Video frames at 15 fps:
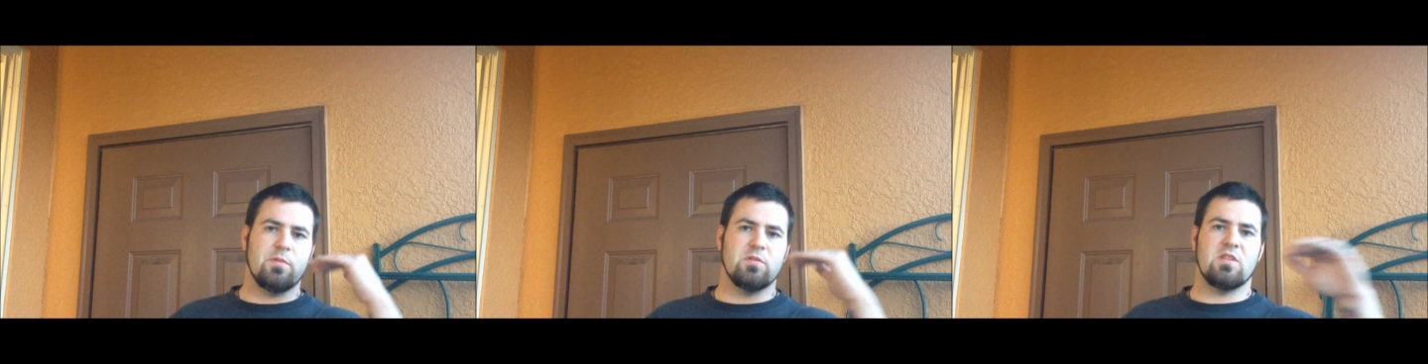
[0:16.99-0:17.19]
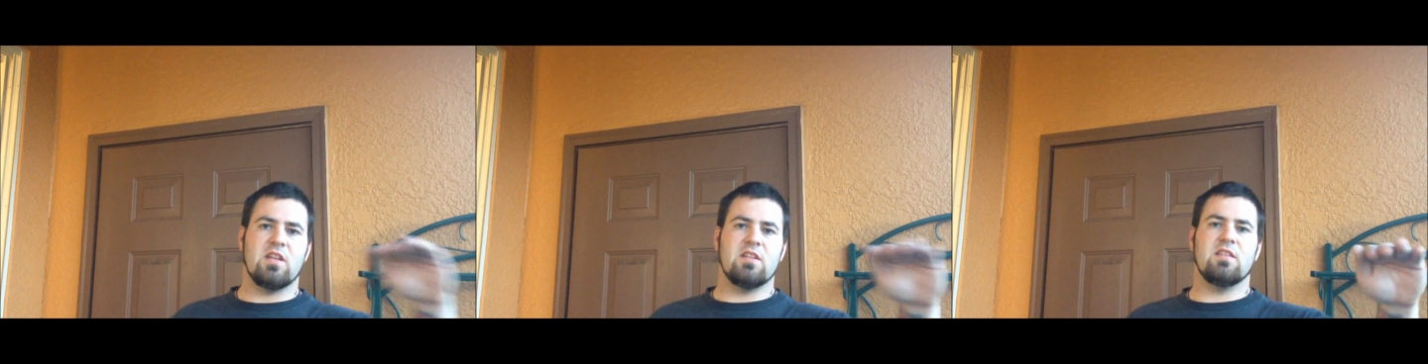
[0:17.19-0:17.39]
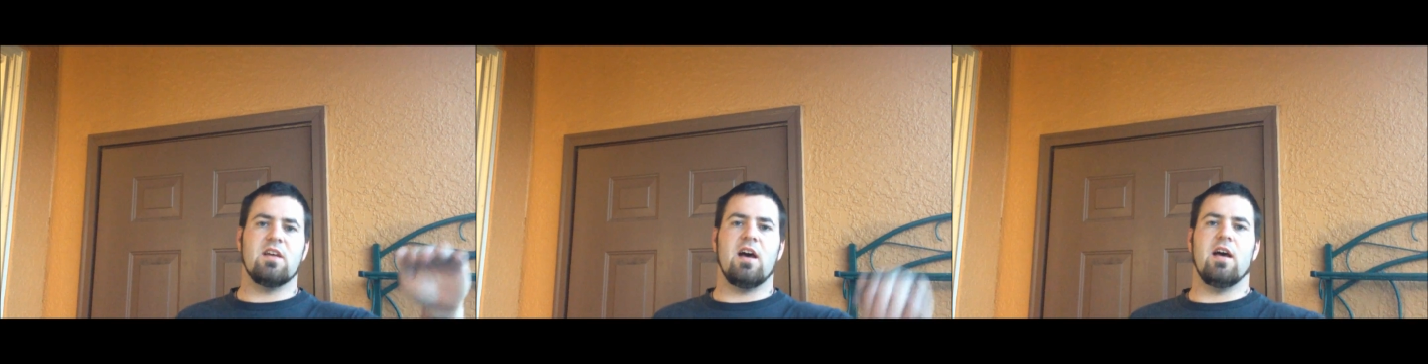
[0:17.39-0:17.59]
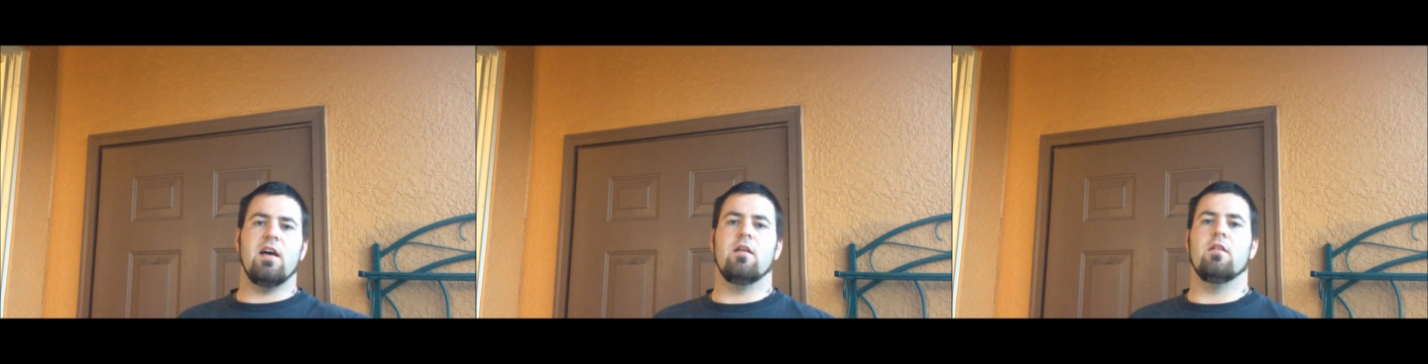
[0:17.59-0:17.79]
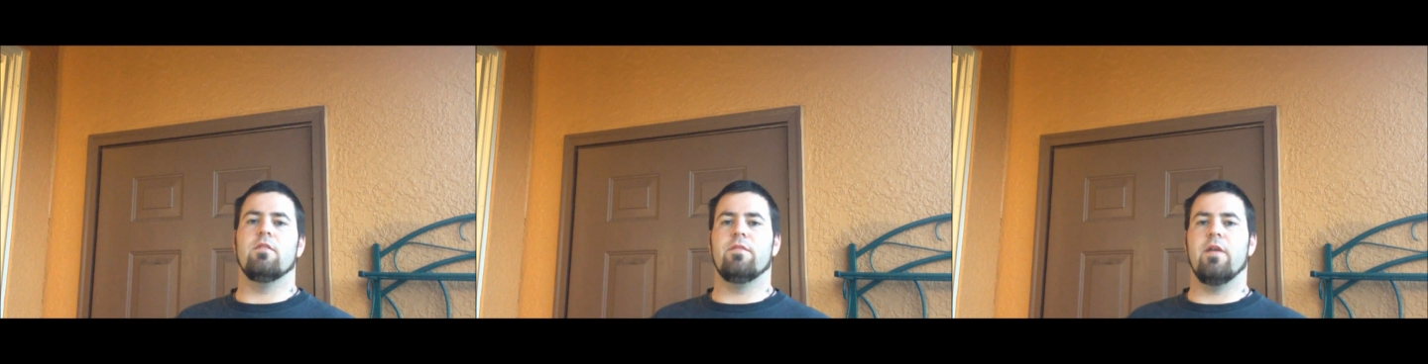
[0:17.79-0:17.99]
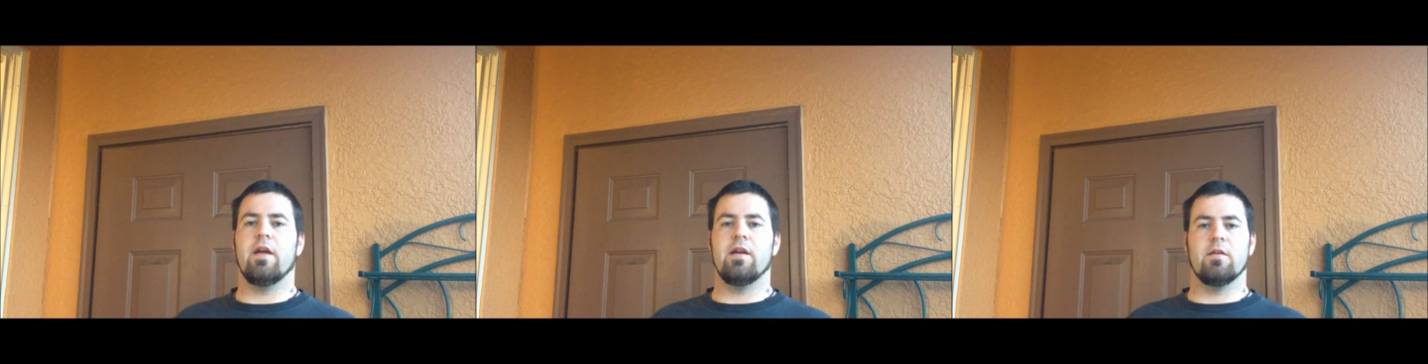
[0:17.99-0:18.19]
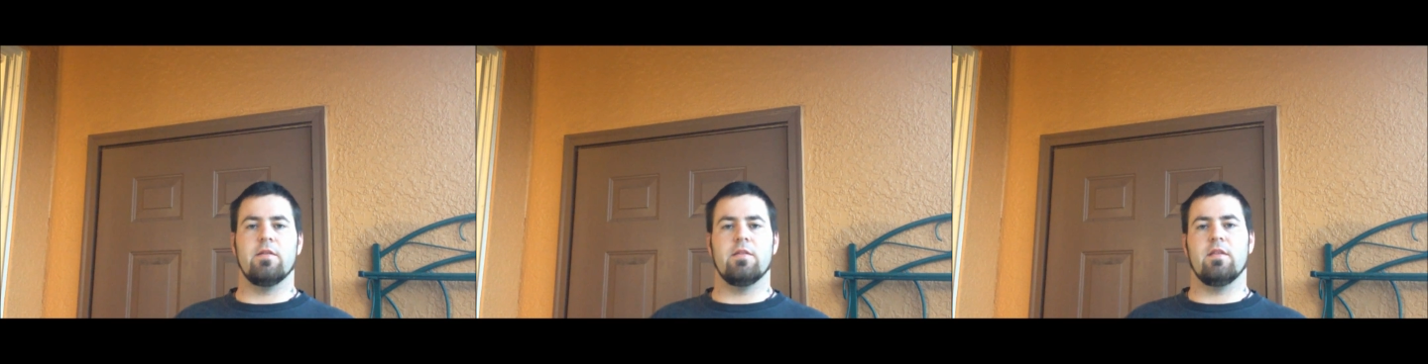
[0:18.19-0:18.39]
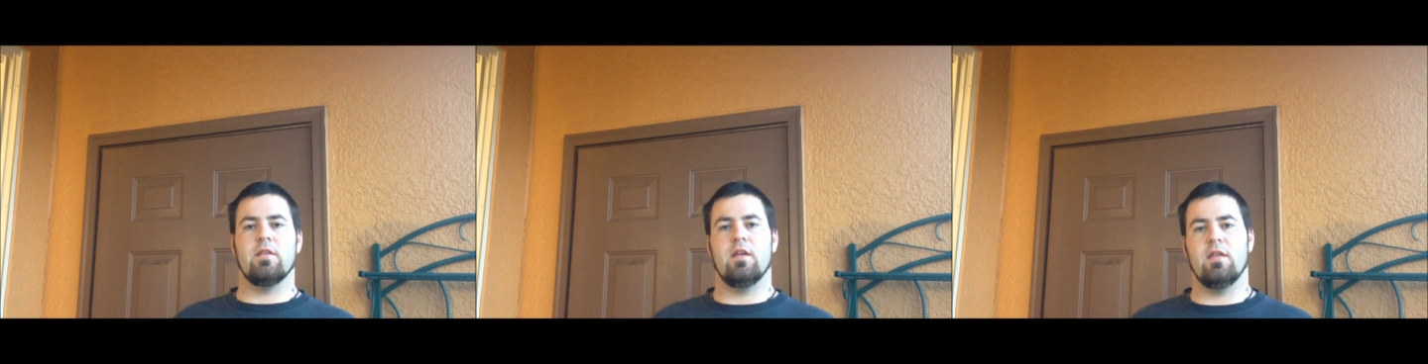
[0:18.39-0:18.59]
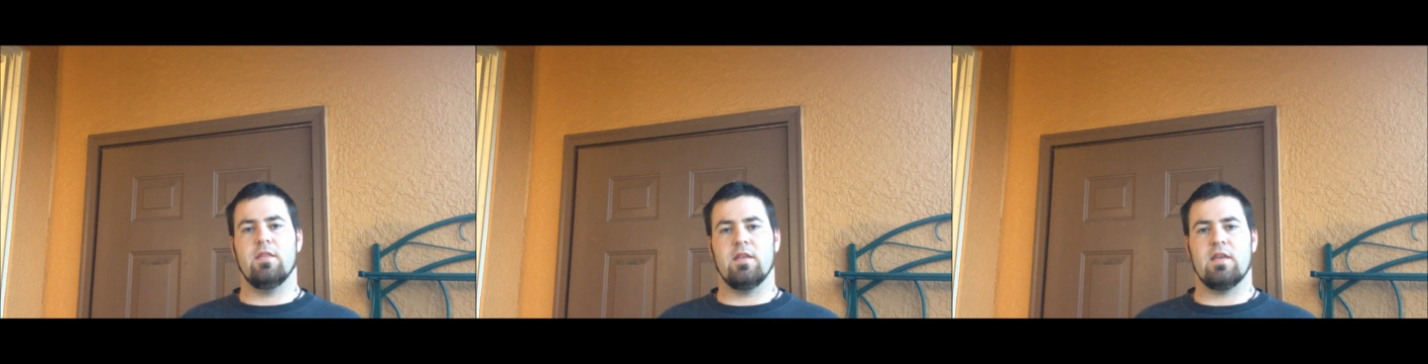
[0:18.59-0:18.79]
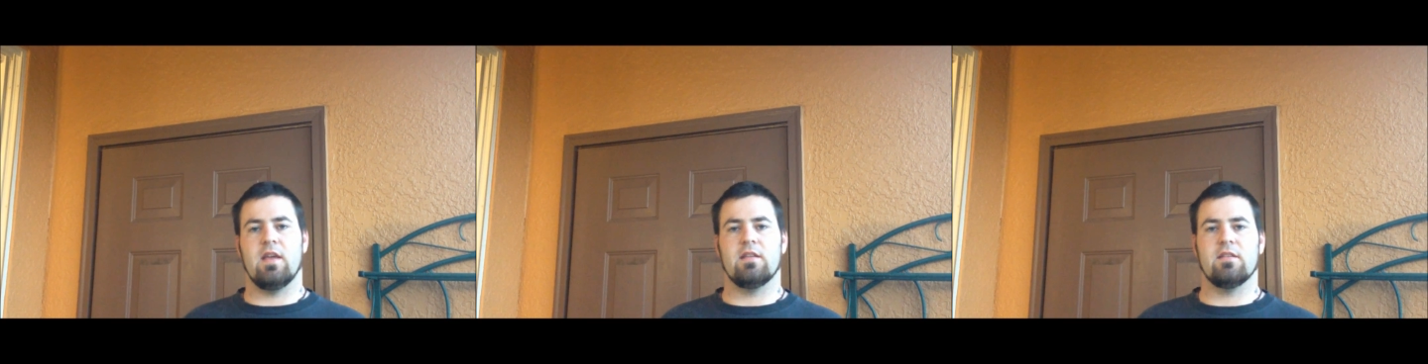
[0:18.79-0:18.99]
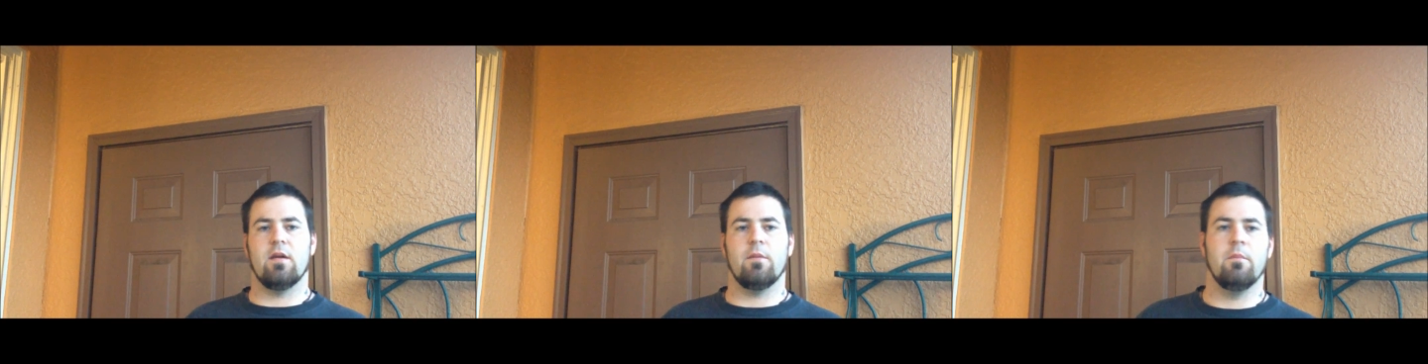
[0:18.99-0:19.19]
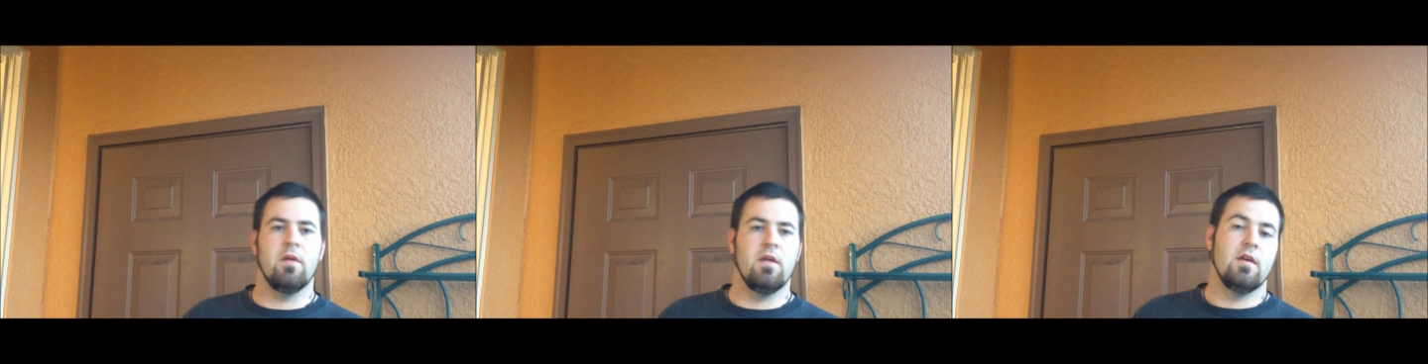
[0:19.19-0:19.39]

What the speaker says: percentile fighter in the kingdom.